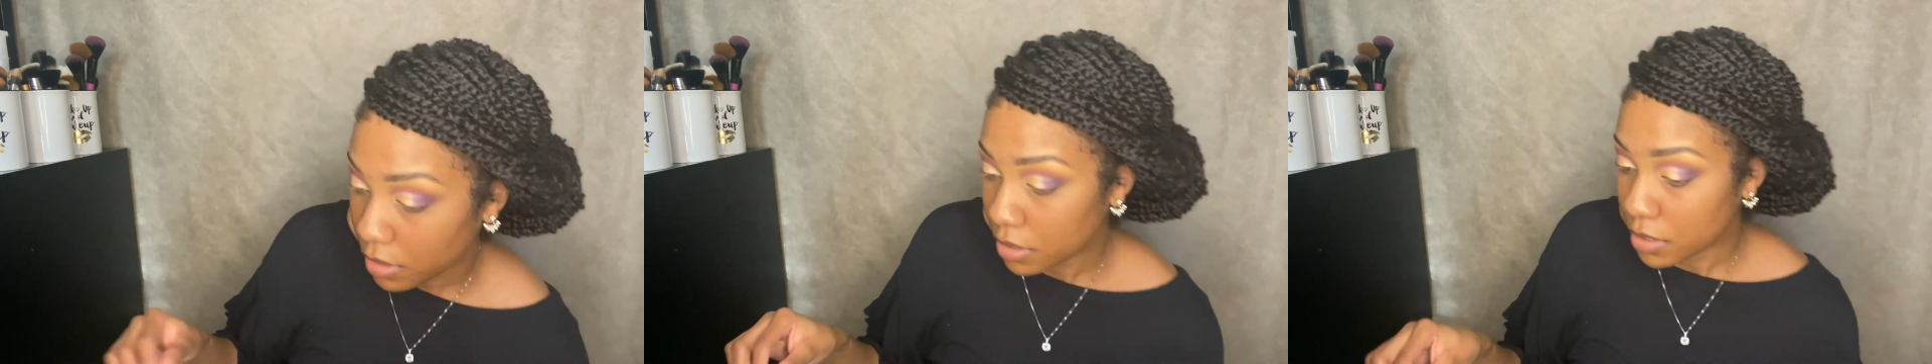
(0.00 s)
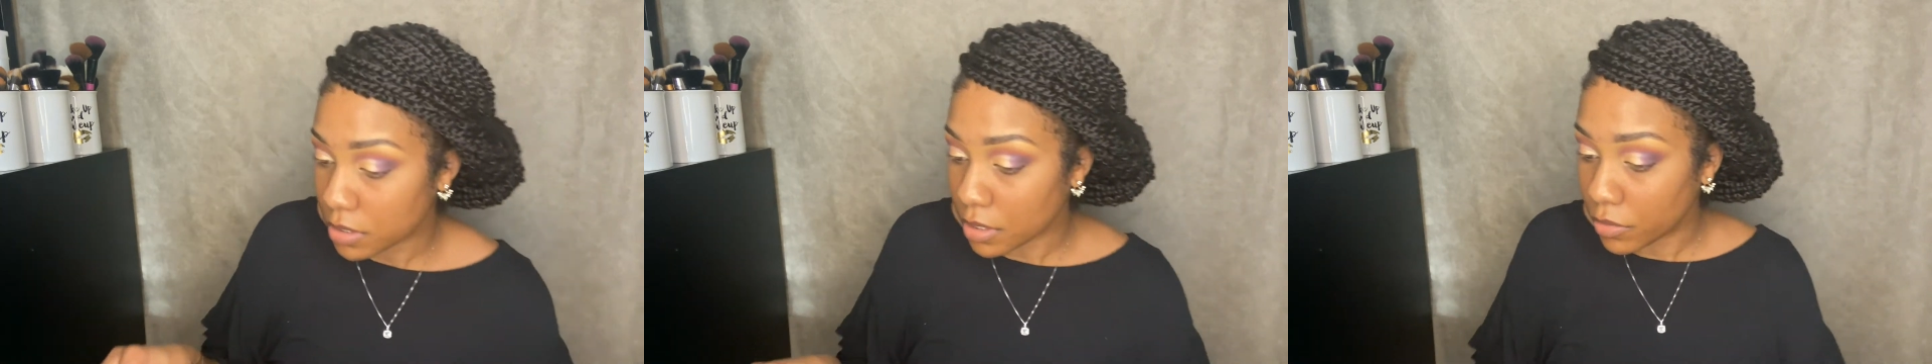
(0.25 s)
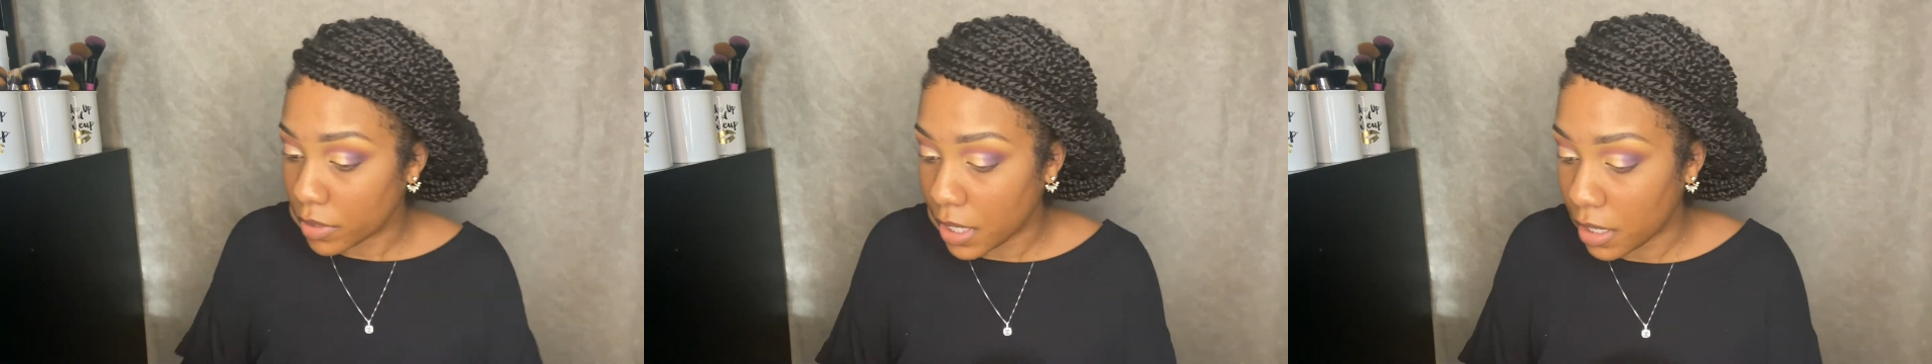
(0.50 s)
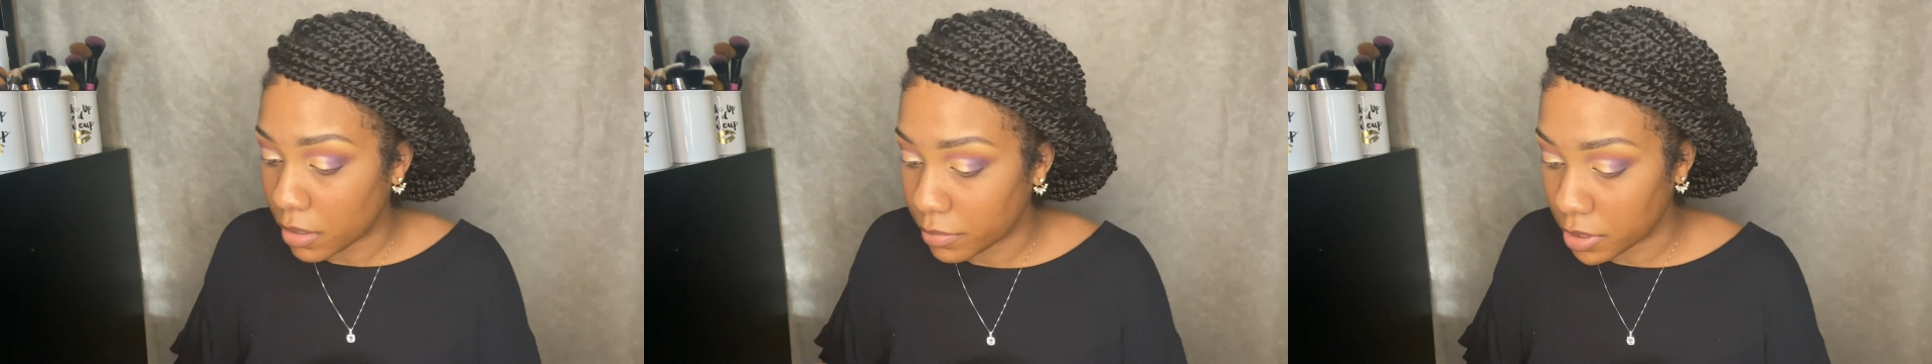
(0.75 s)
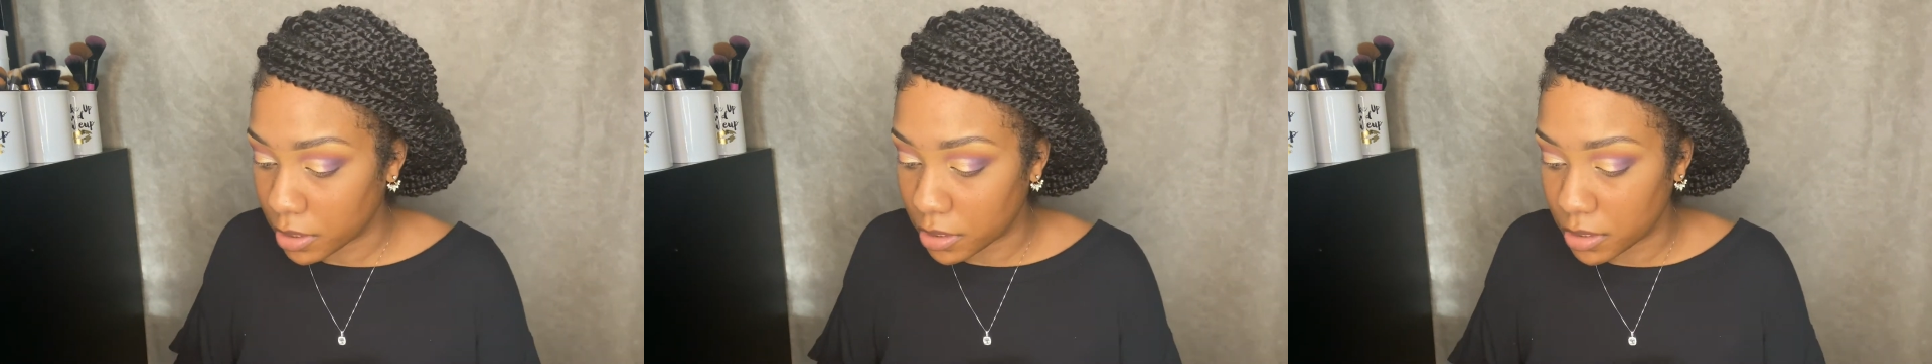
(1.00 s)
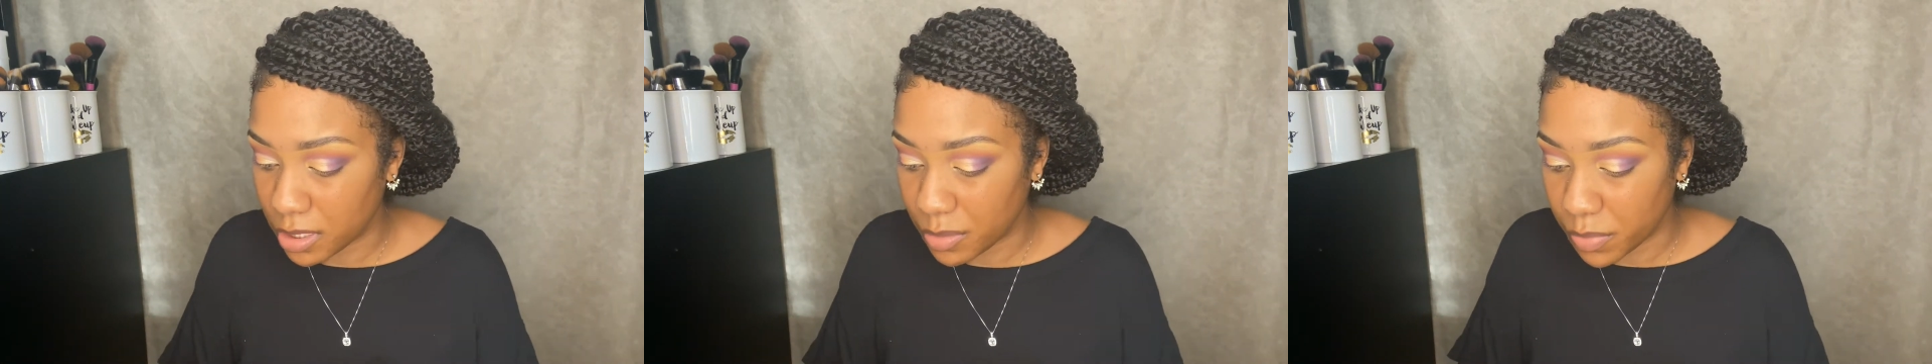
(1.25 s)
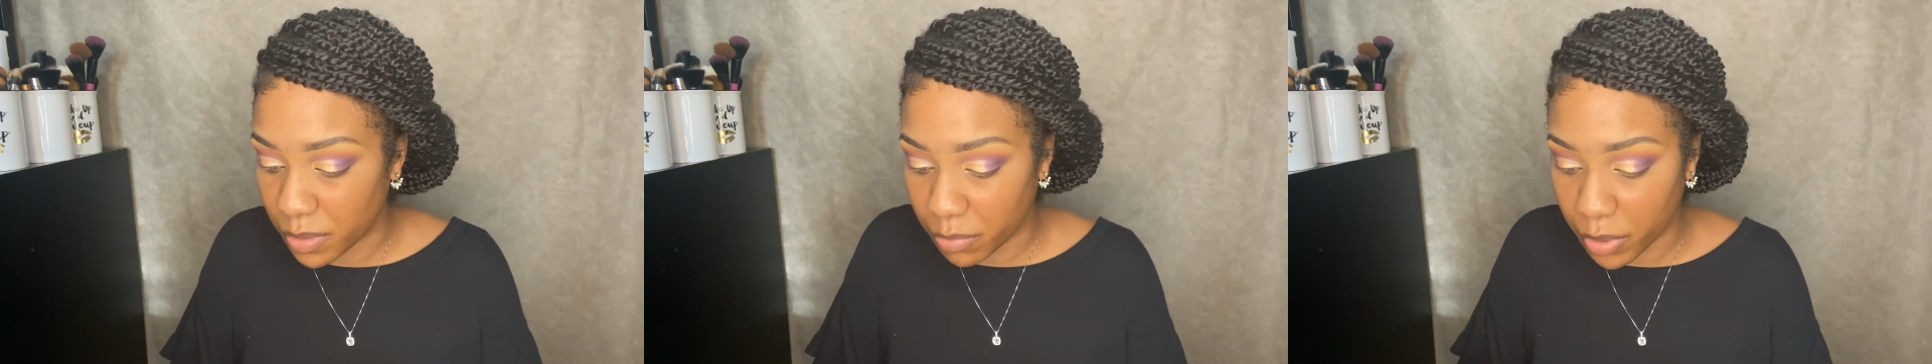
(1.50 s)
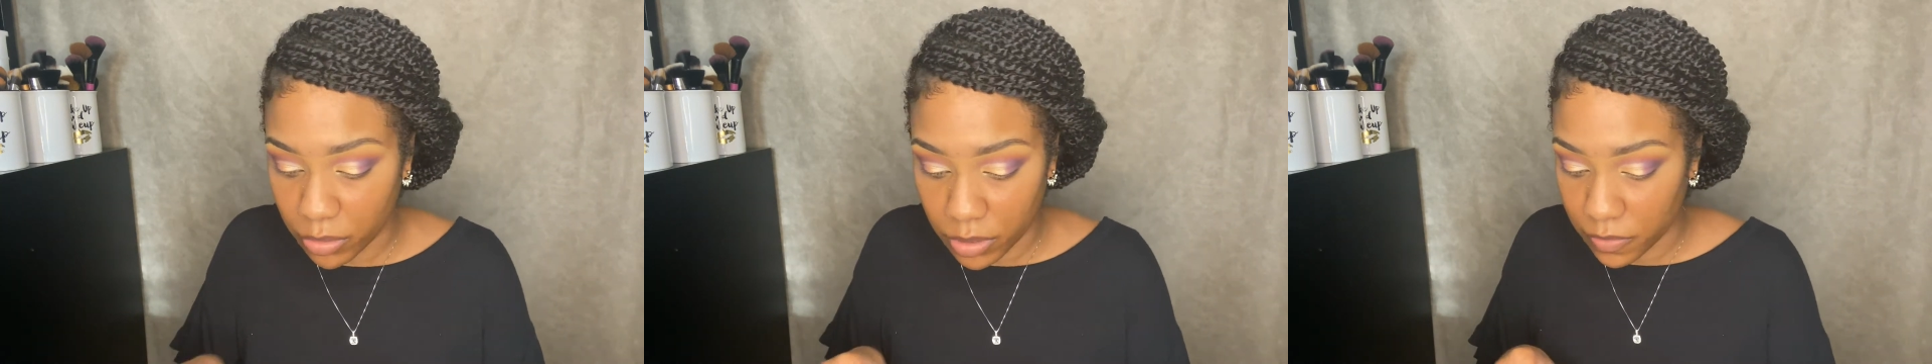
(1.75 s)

So now I'm gonna deepen both of